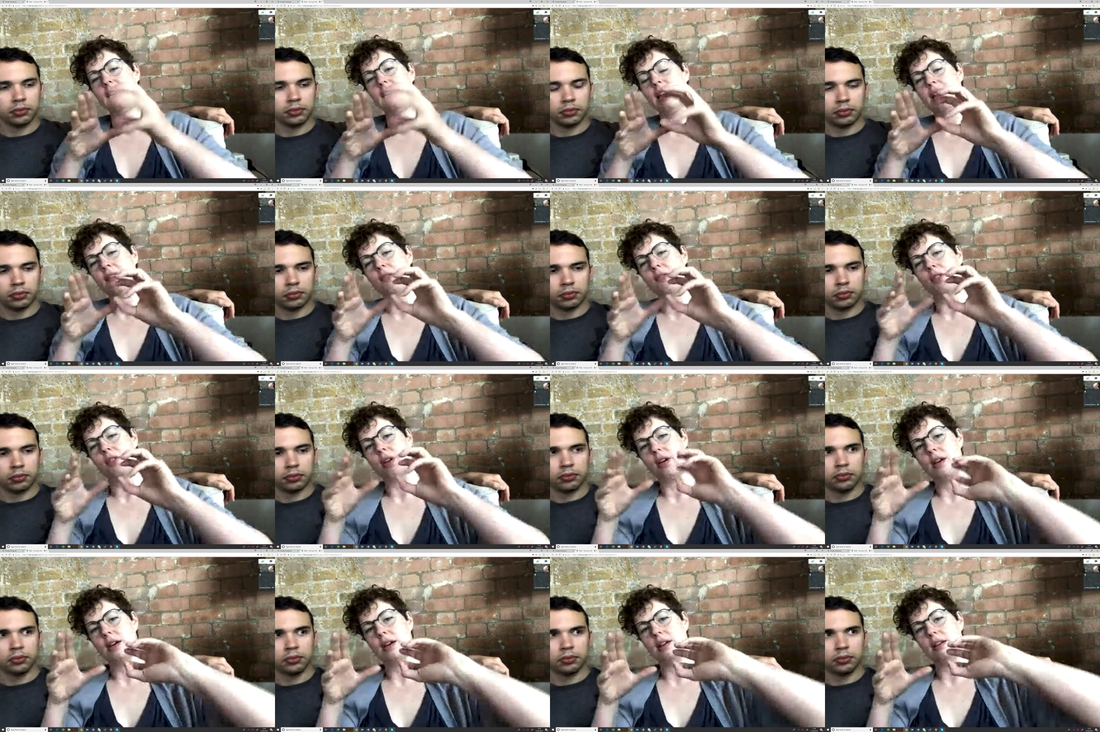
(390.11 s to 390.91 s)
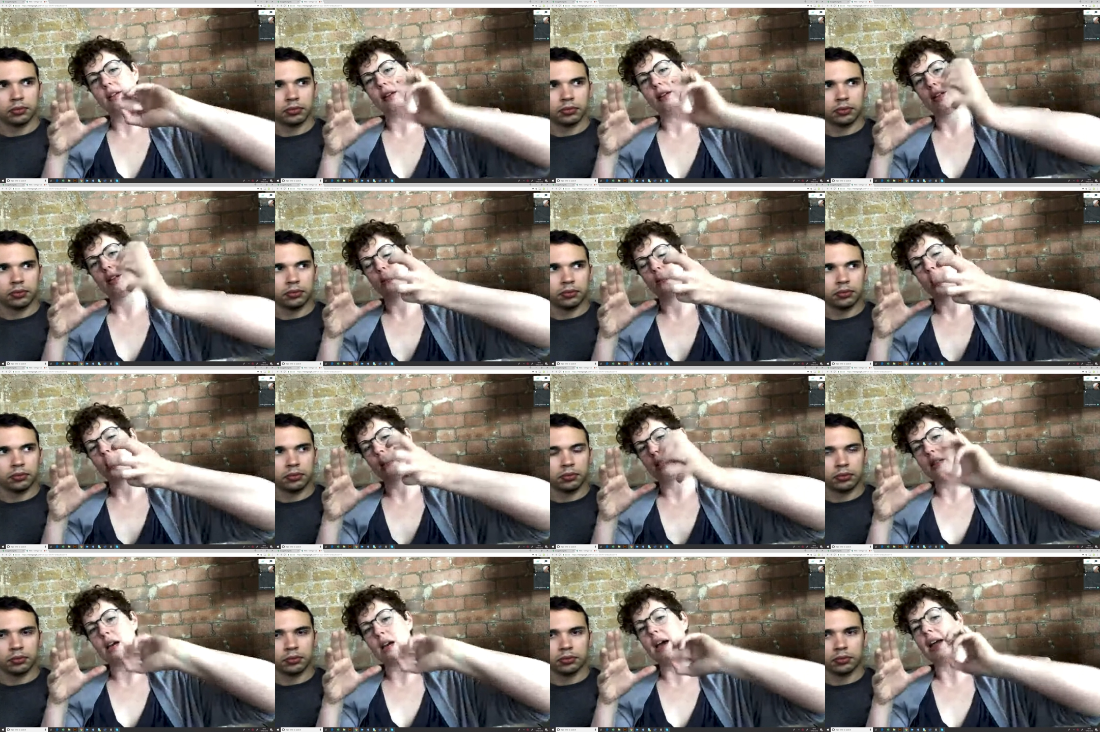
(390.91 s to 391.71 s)
Speaker 1: and they've got a,
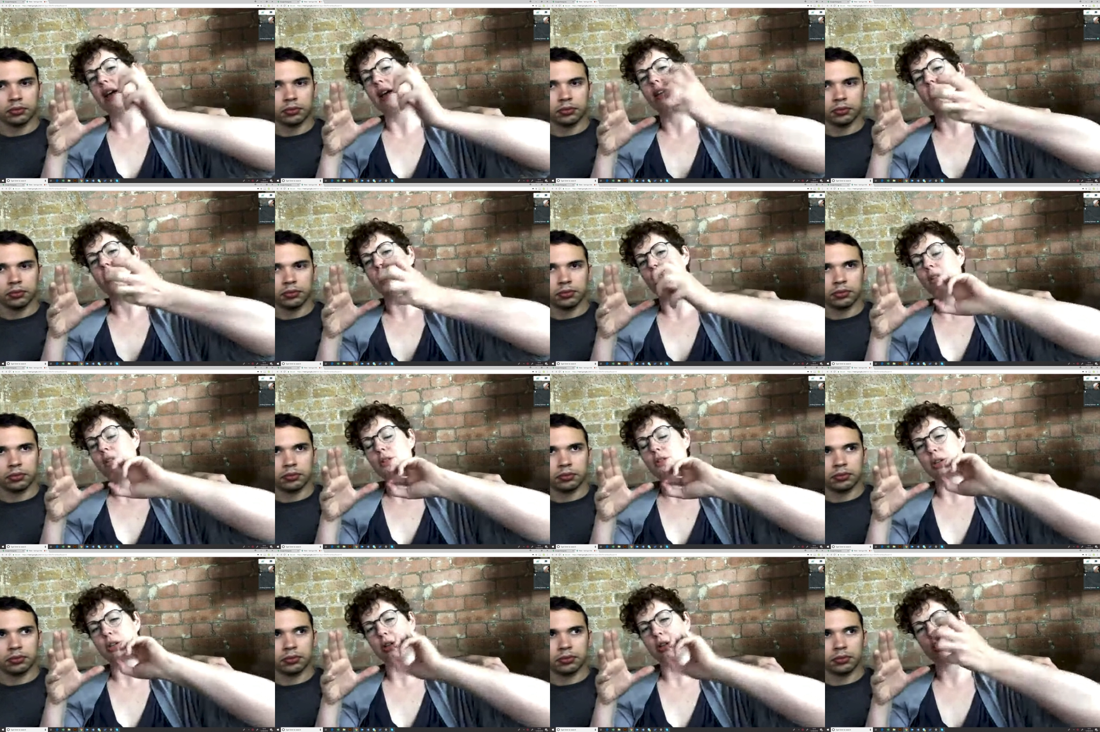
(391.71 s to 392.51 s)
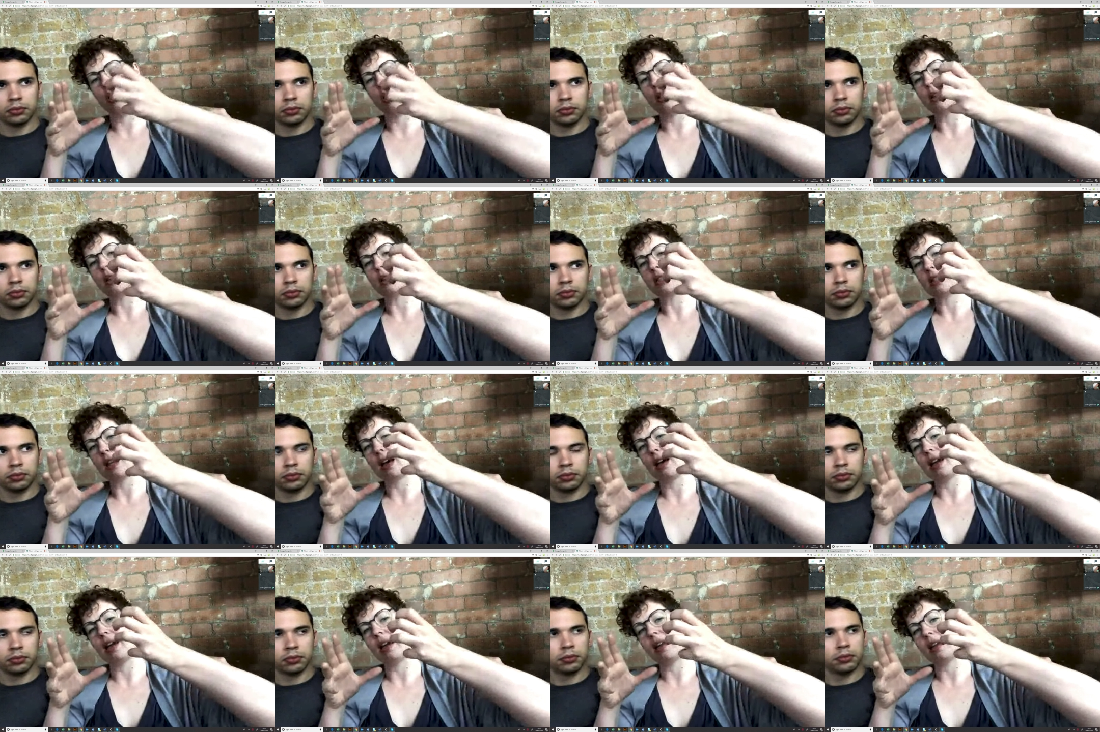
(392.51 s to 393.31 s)
a dial that you turn on the mm-hmm.
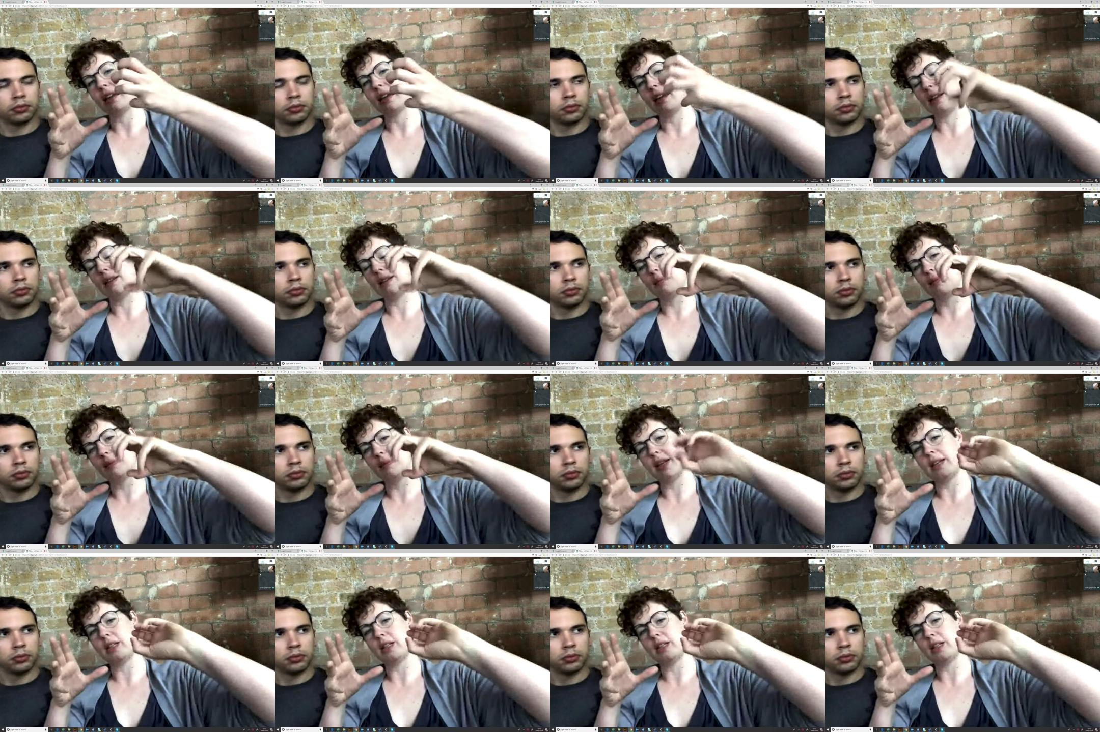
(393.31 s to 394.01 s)
side and it's a